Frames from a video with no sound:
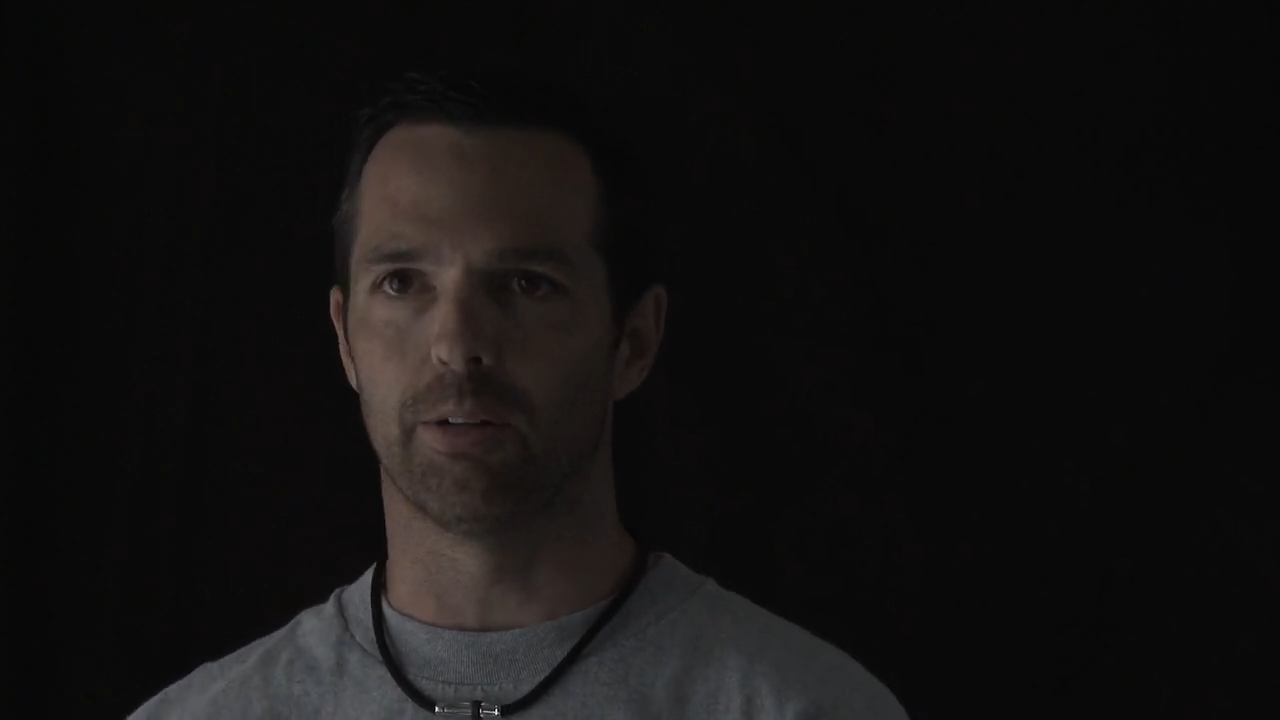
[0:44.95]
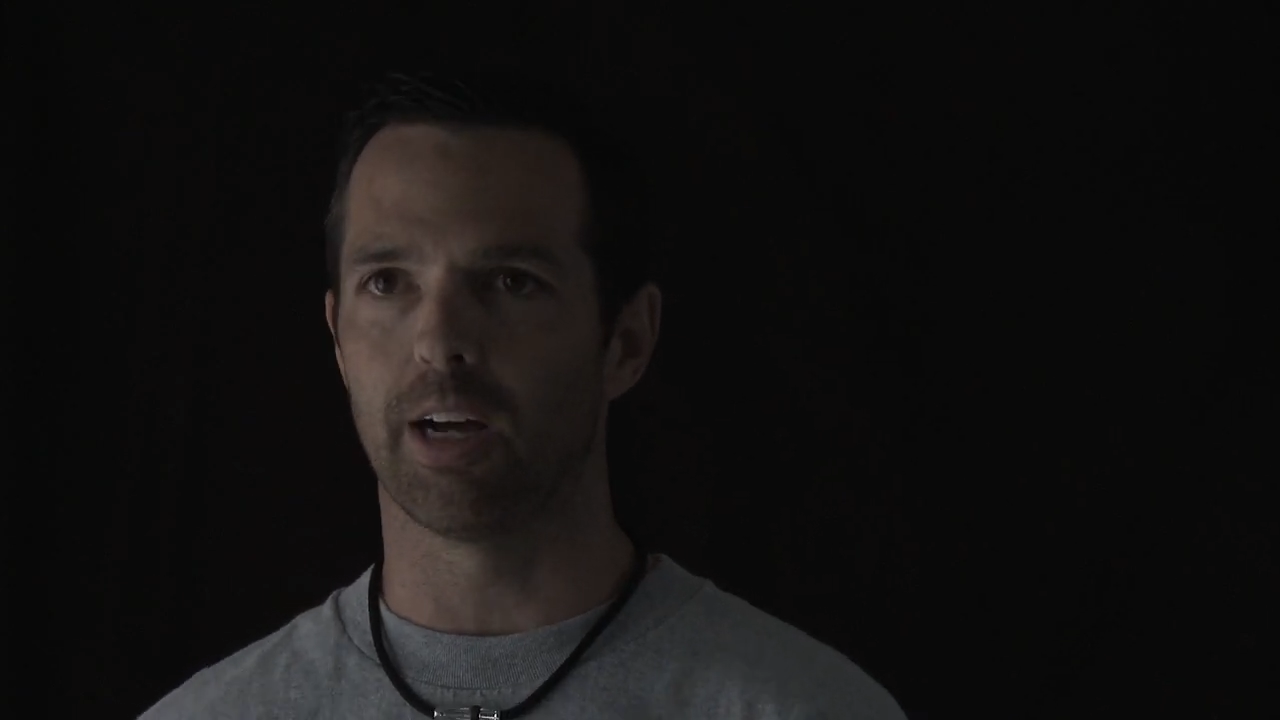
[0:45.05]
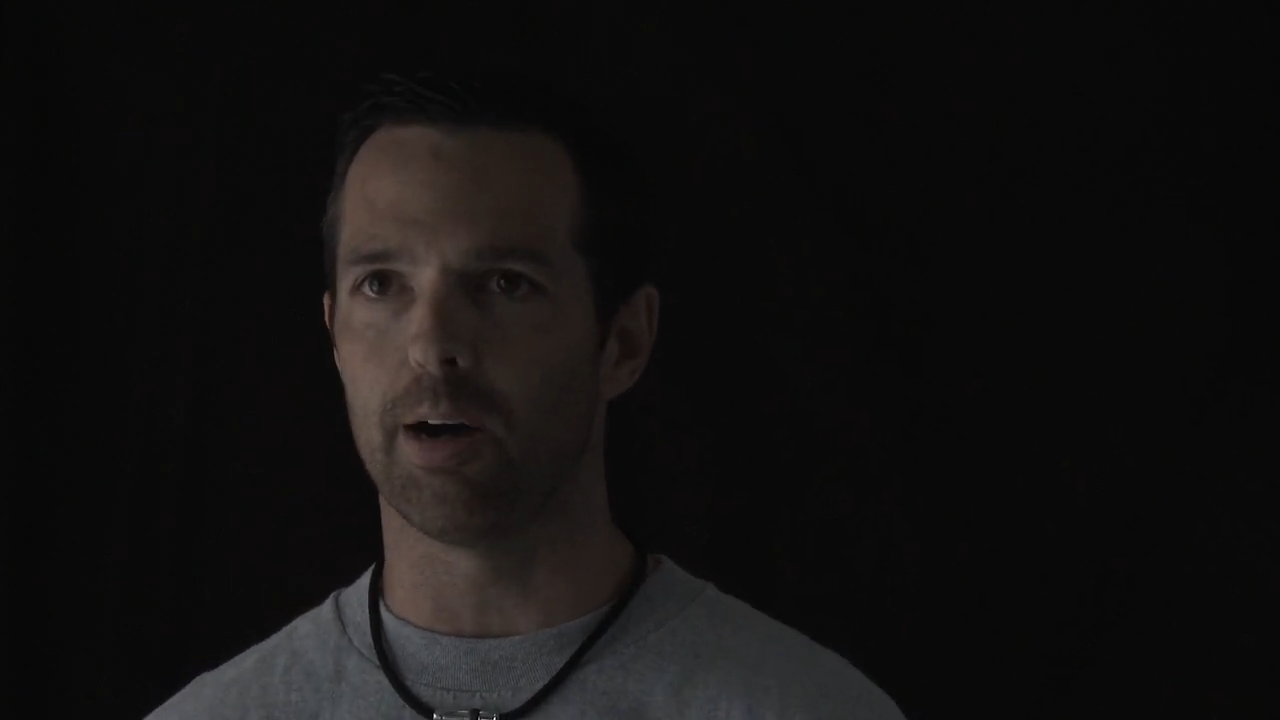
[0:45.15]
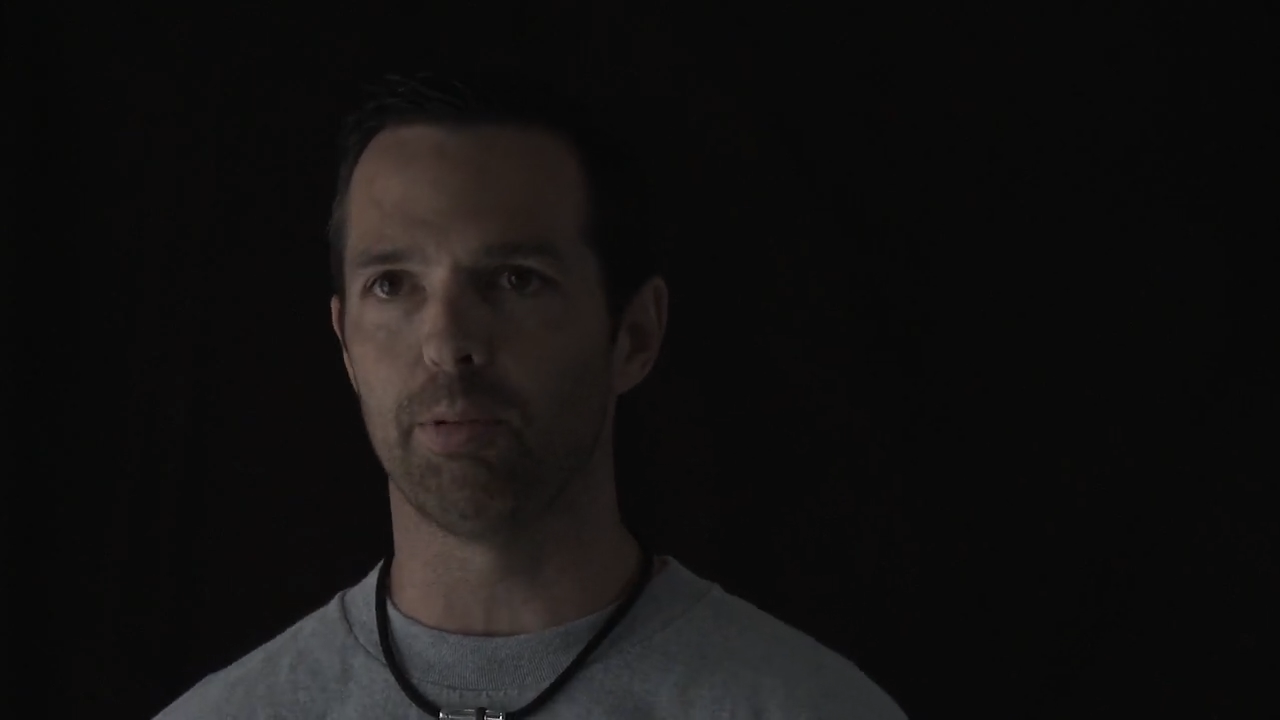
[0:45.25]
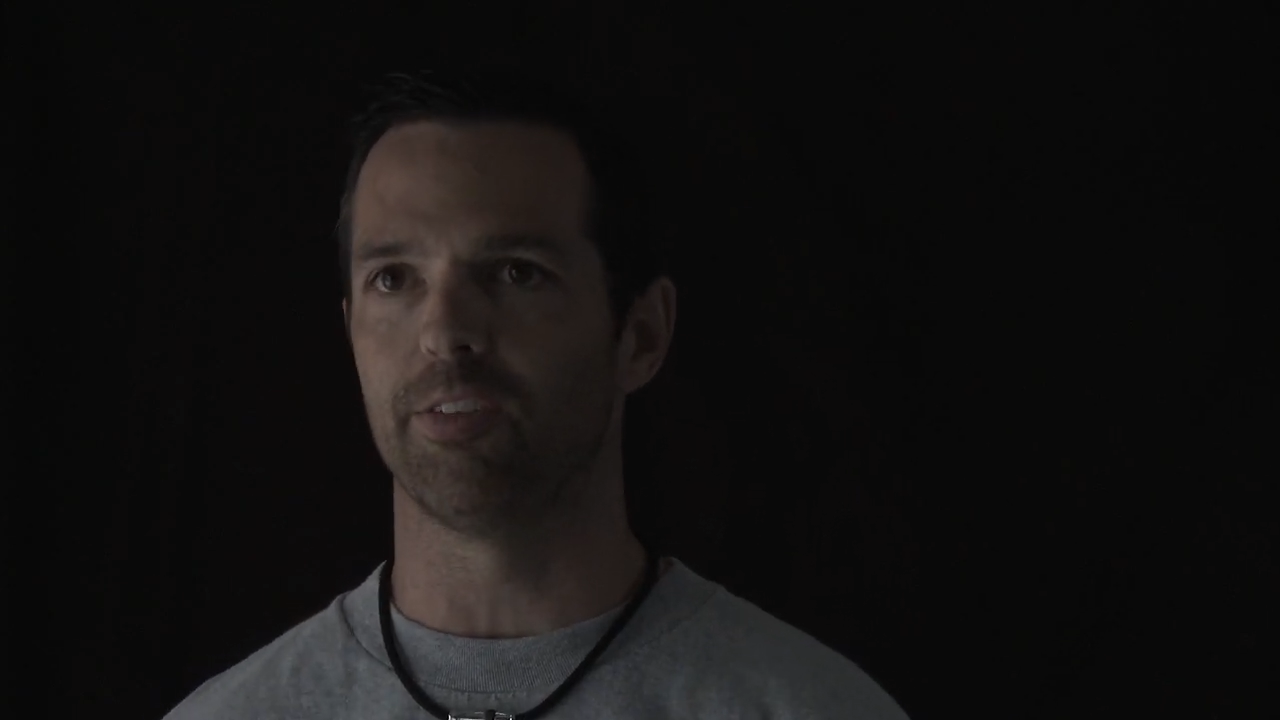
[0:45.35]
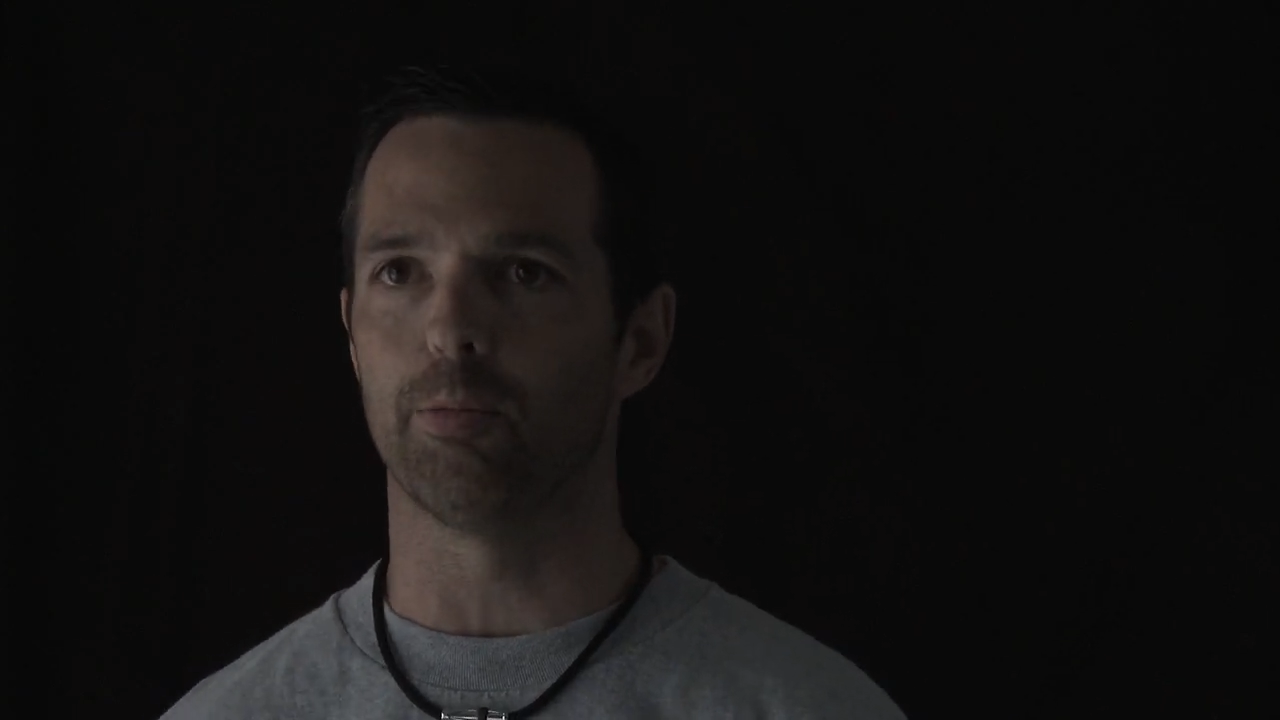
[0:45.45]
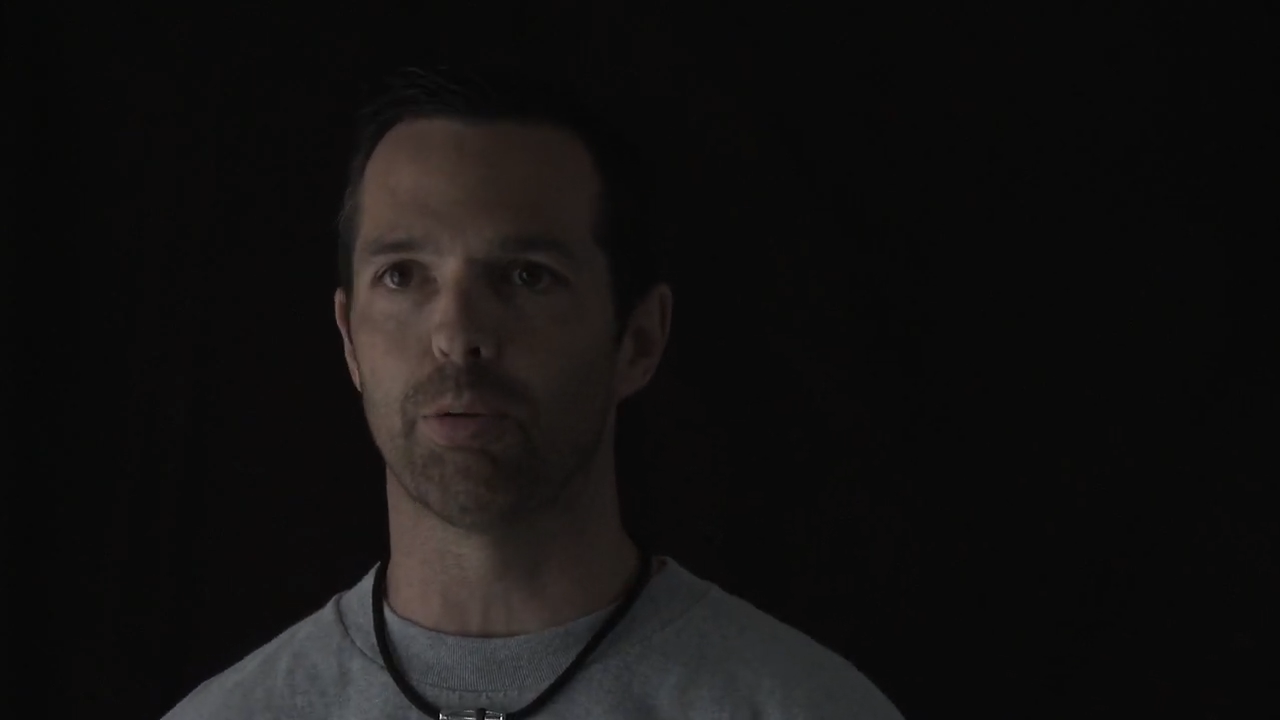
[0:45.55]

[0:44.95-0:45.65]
top-level